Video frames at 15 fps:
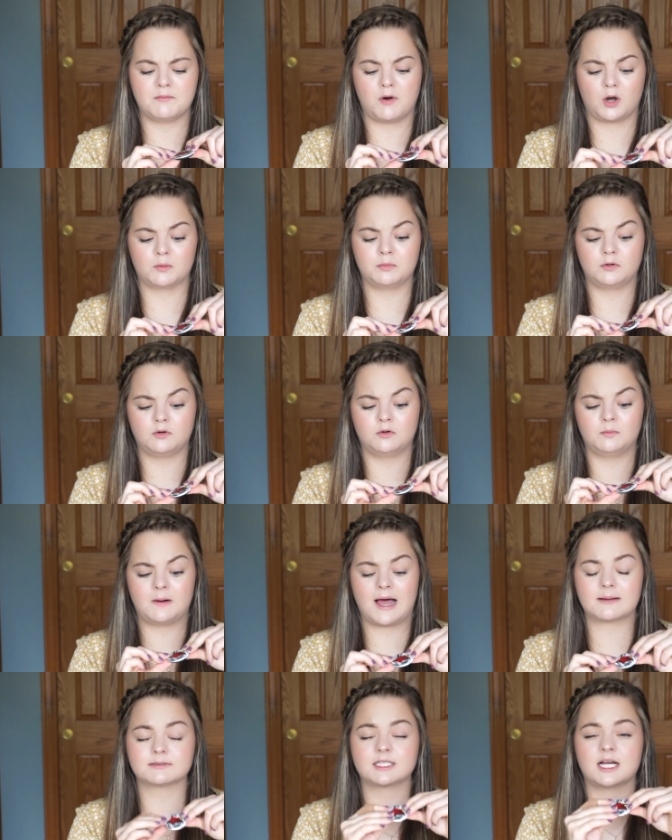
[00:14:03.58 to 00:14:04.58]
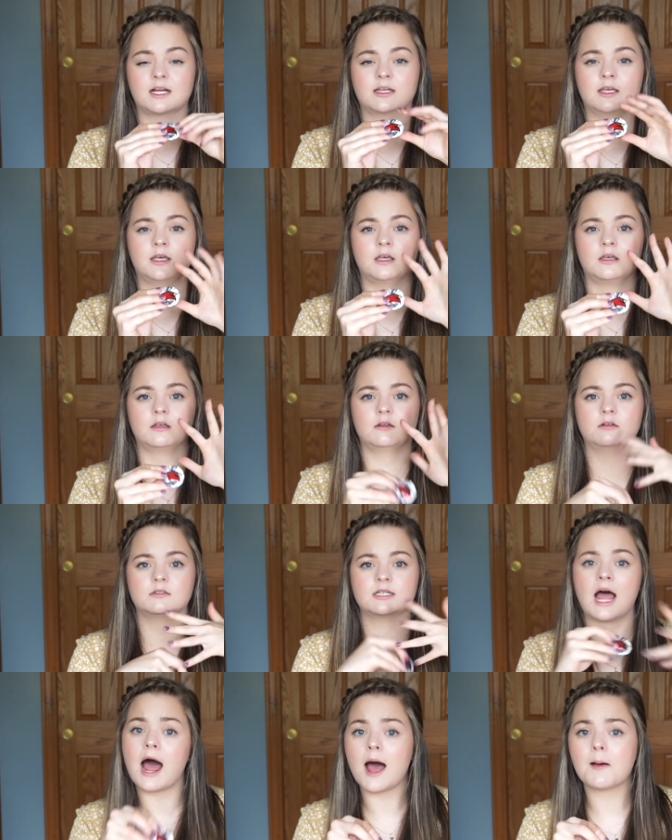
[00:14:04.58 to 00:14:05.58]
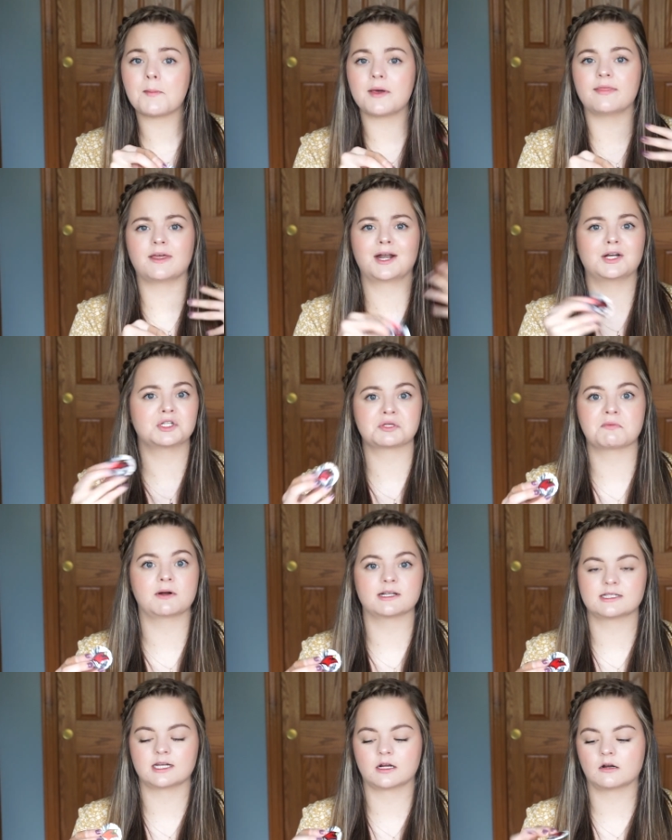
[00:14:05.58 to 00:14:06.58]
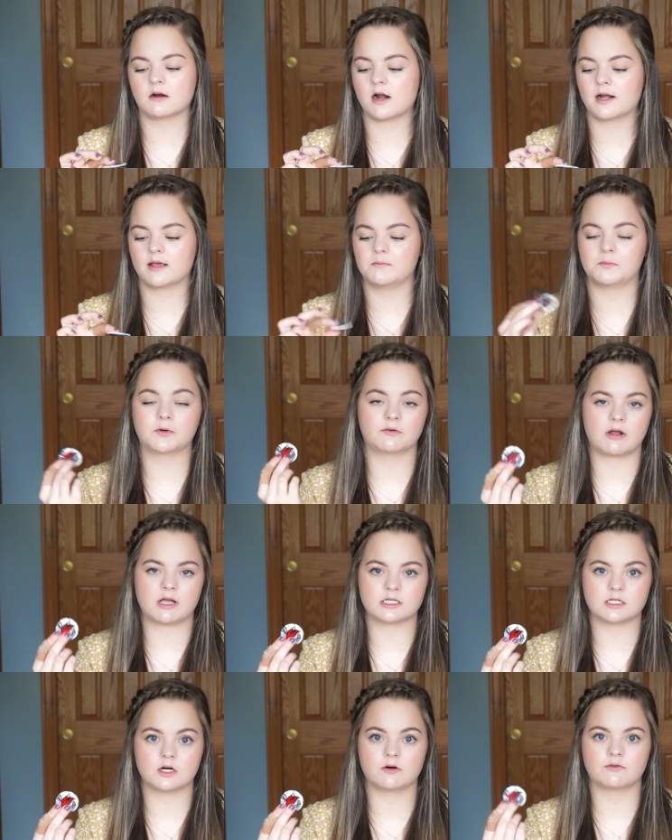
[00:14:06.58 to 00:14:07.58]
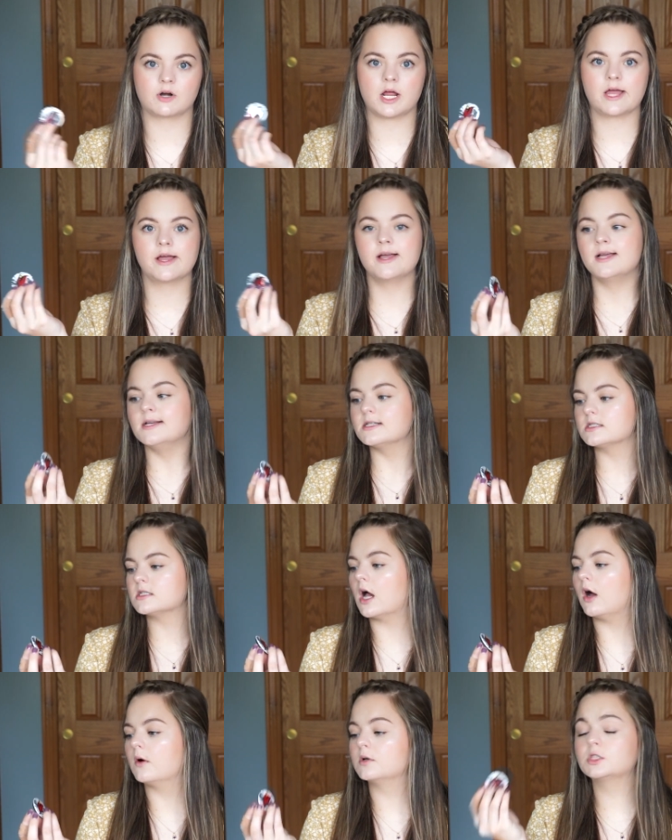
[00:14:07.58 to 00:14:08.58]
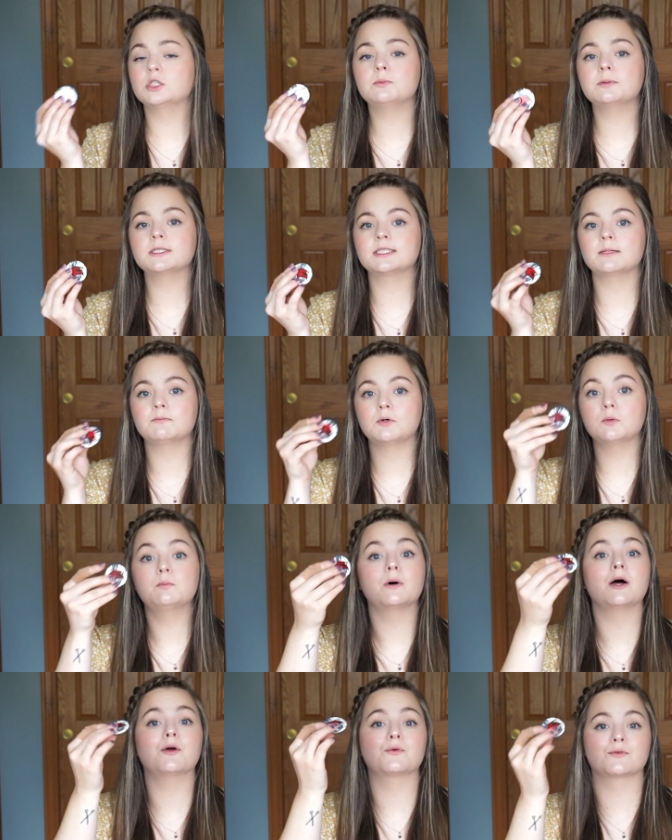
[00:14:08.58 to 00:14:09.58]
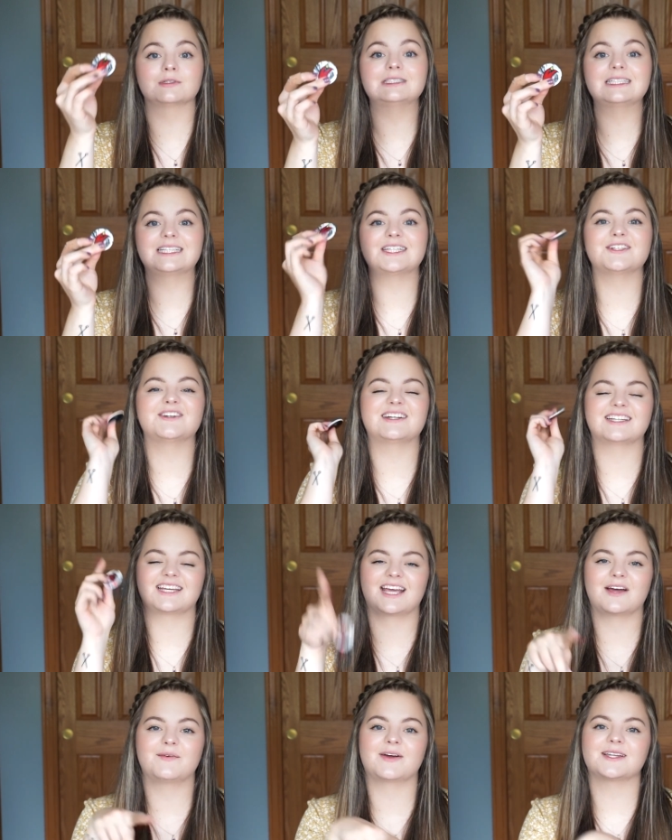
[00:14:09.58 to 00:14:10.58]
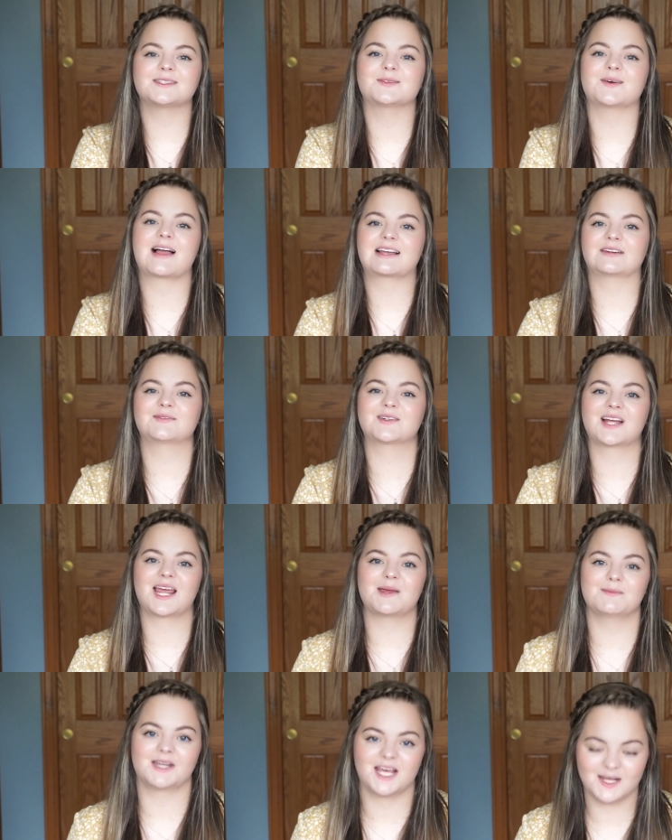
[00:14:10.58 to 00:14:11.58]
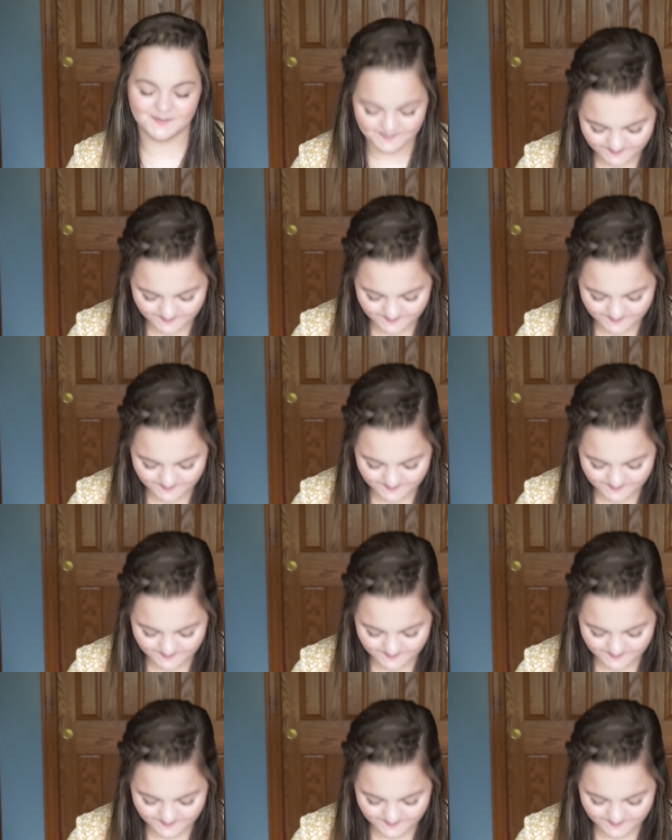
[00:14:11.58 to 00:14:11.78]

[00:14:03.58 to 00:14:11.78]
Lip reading: marble pop socket top, and then I just put a sticker on it and put resin over it. So super simple, but really cute, and can't wait to rock it for game day.